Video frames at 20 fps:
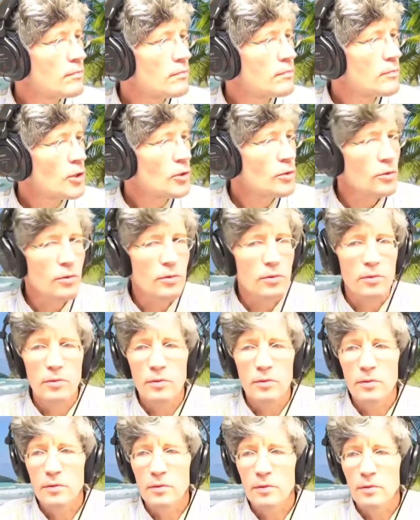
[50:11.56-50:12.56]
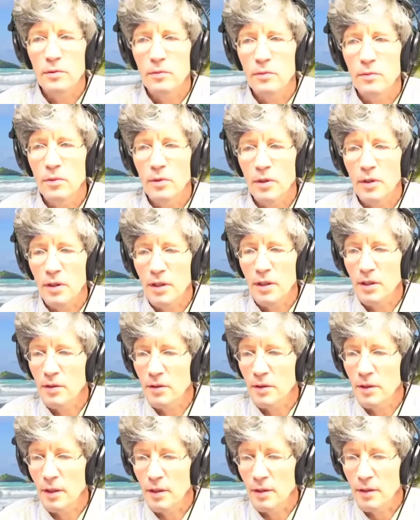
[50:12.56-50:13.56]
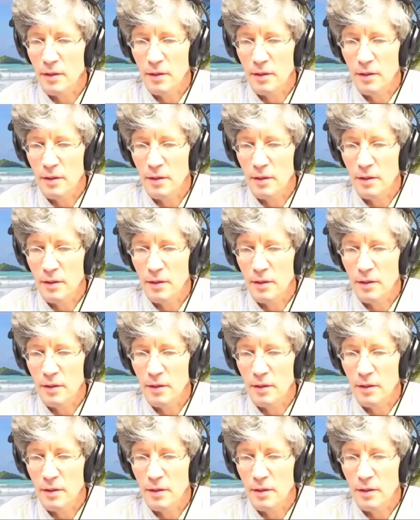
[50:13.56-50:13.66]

Oh, well, I got a